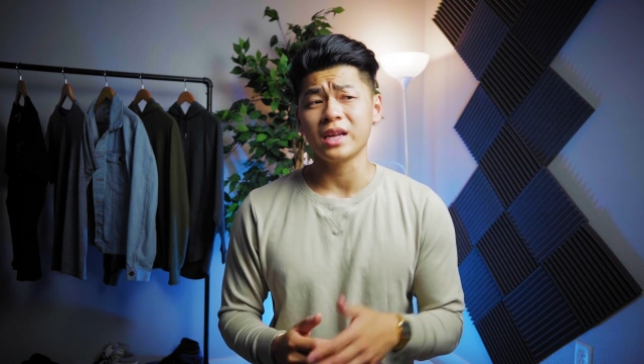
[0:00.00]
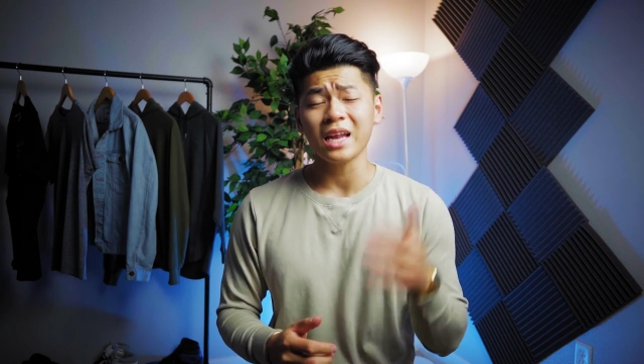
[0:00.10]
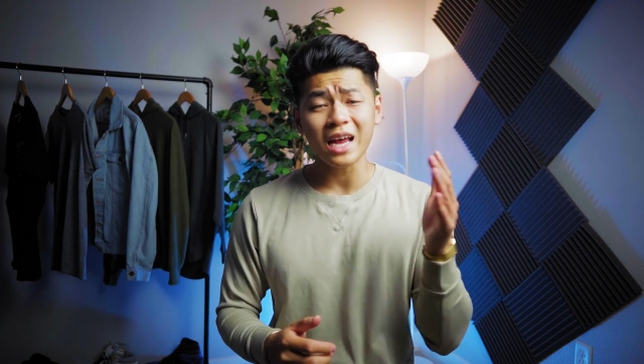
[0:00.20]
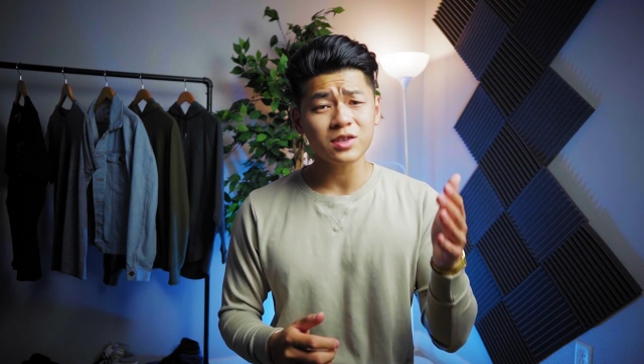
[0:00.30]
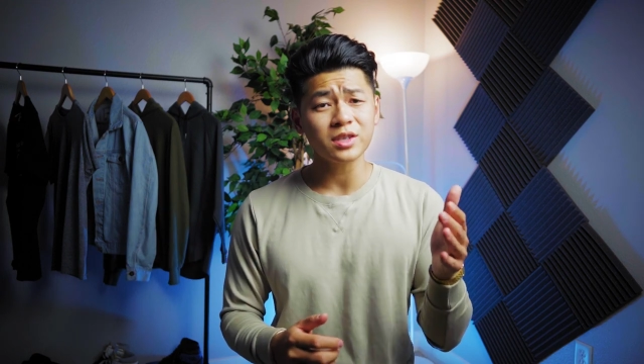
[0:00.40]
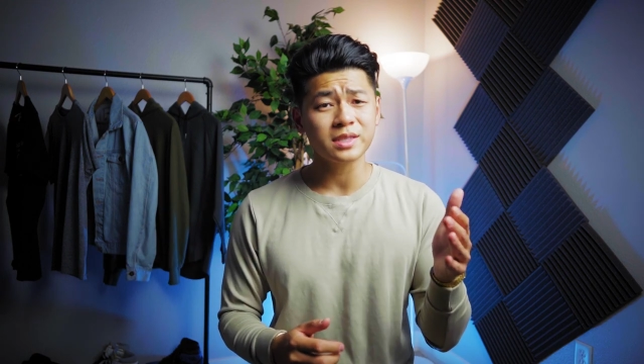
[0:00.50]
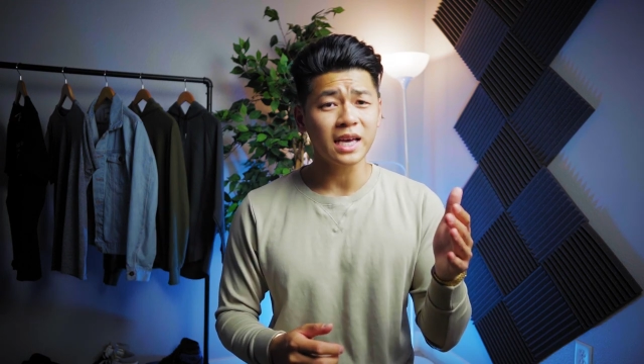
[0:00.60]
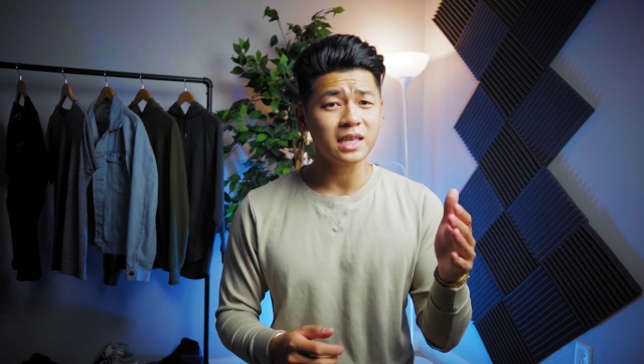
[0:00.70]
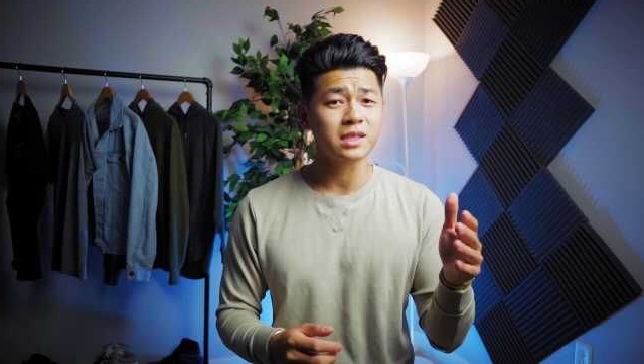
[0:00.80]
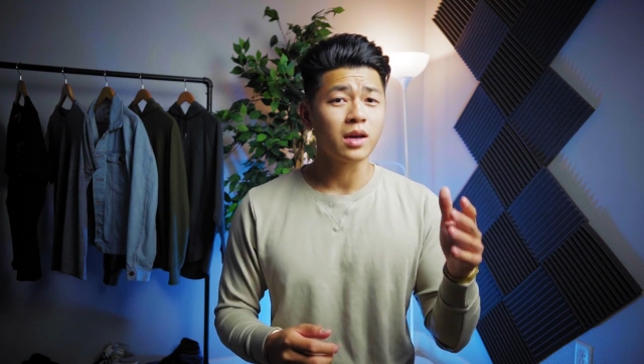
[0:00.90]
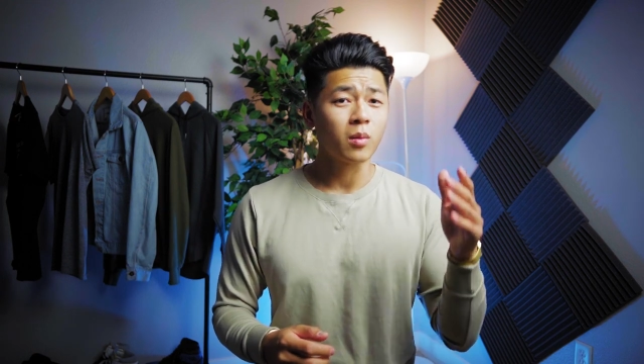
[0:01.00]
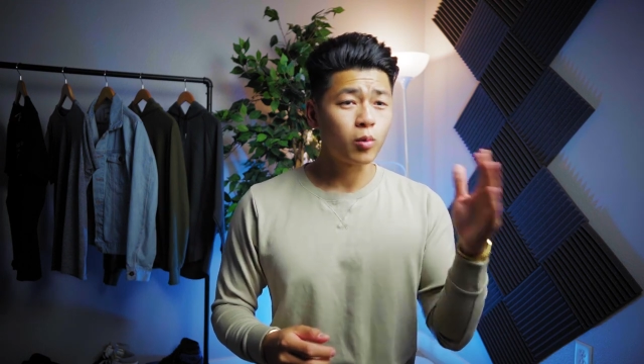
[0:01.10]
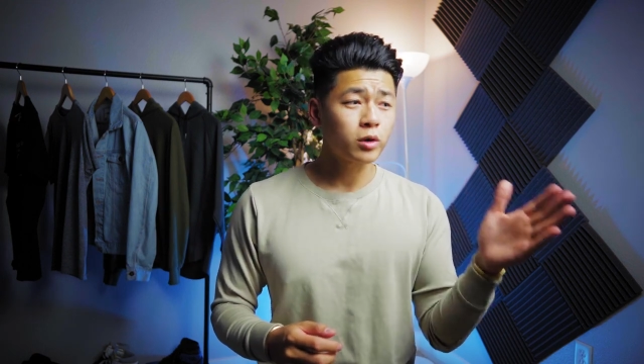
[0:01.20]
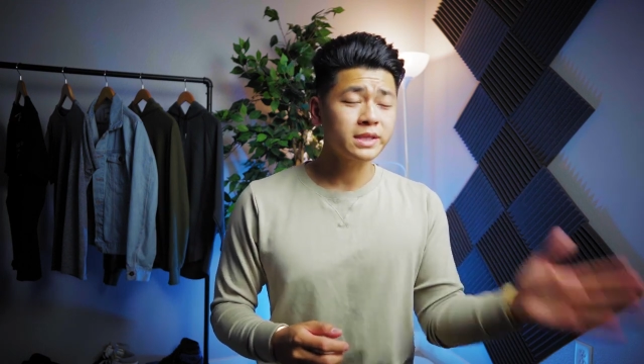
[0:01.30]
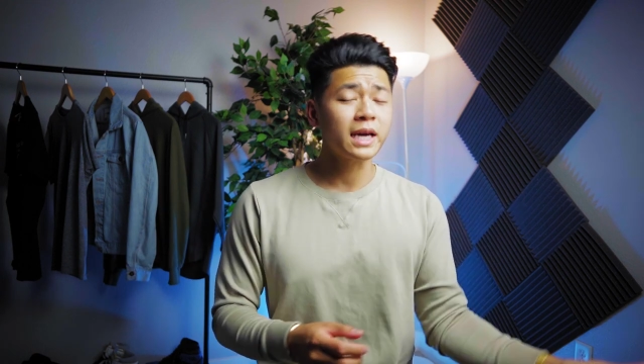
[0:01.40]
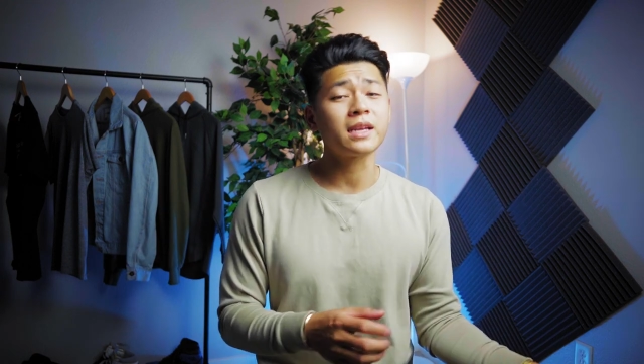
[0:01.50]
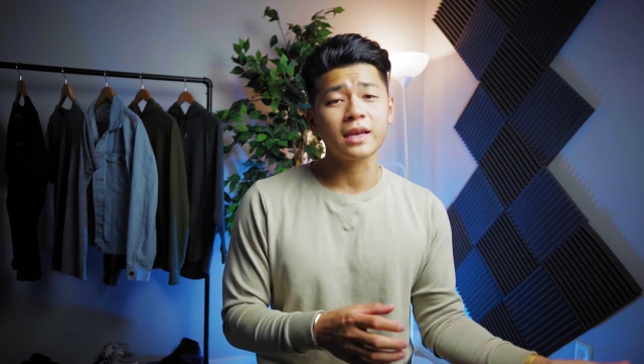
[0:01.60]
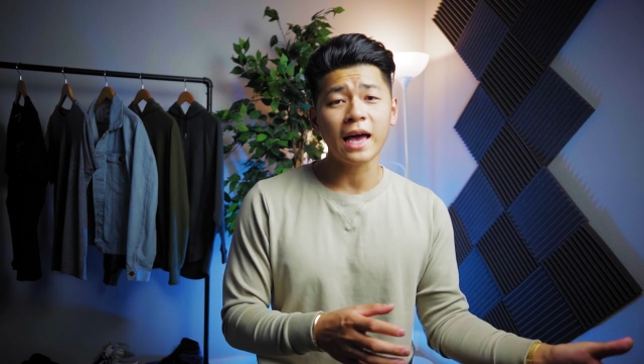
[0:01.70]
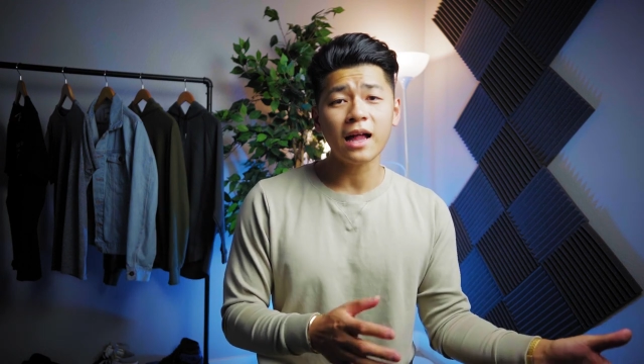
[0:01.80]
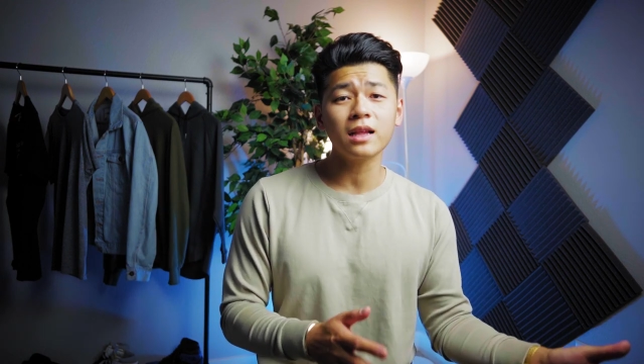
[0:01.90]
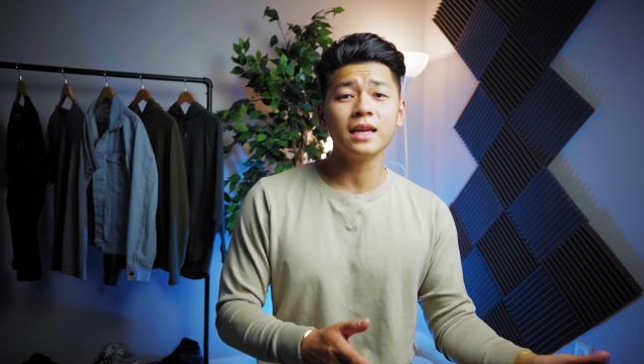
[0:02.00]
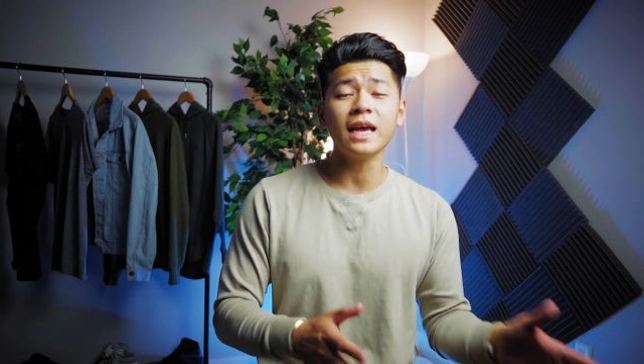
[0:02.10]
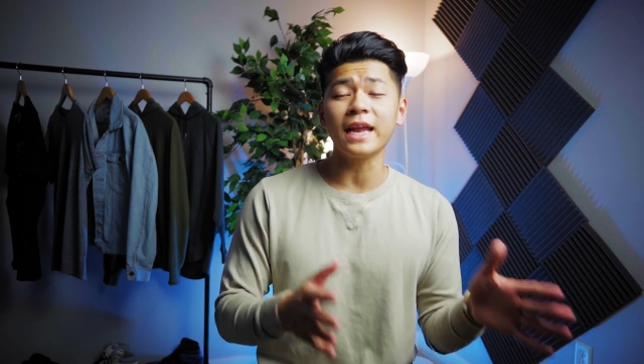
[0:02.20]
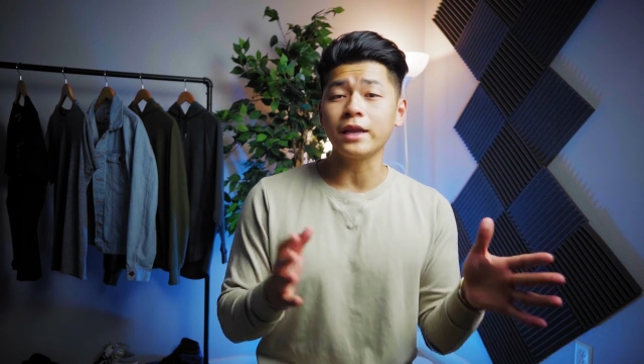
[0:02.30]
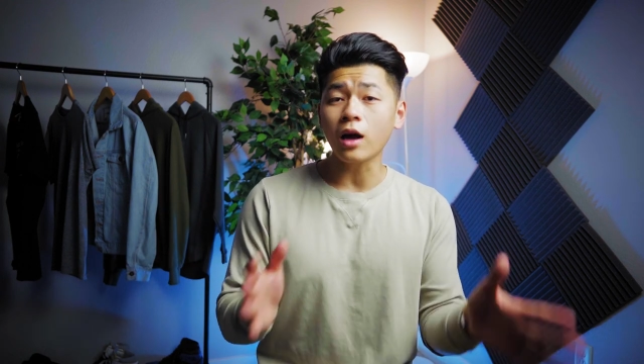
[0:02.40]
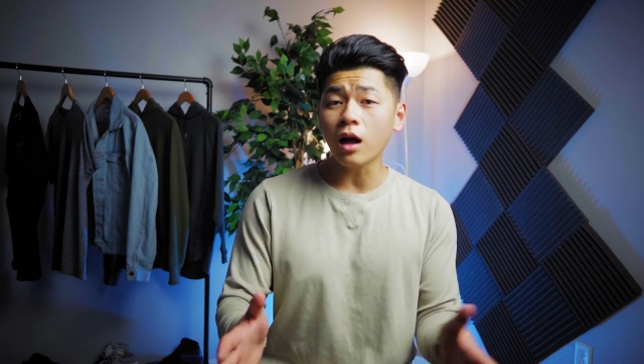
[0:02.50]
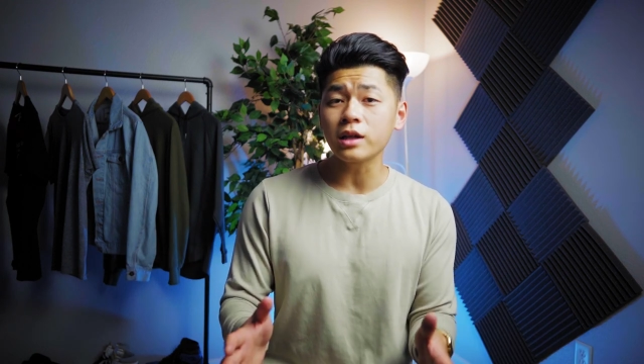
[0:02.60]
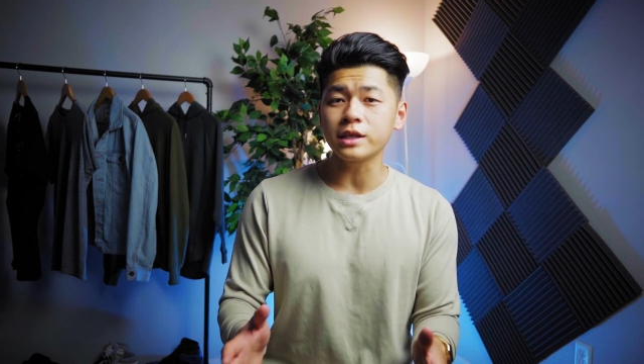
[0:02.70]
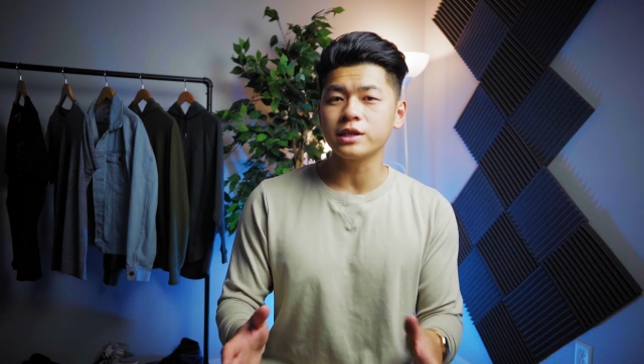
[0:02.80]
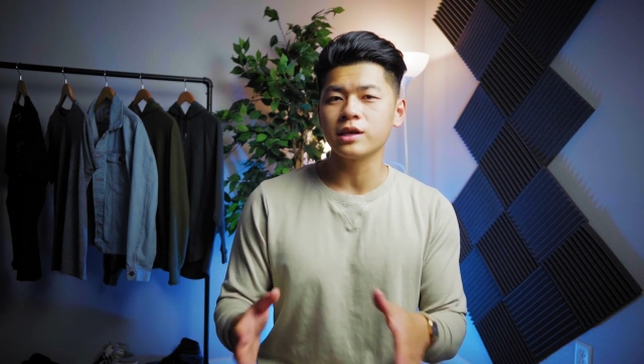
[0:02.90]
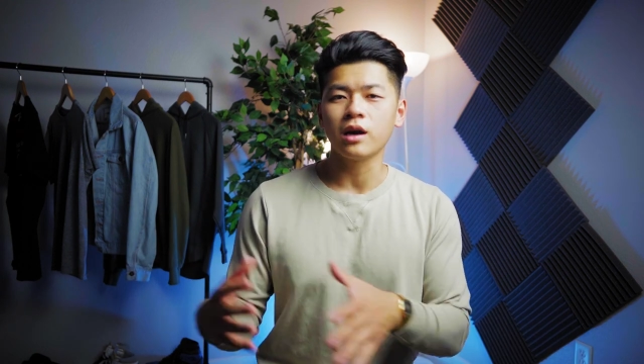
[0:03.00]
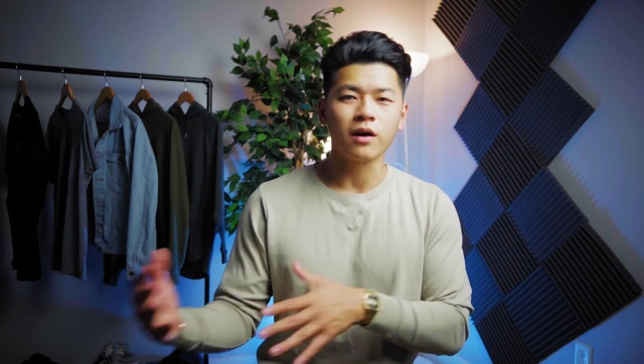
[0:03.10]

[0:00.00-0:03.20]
It actually takes more technicality and knowledge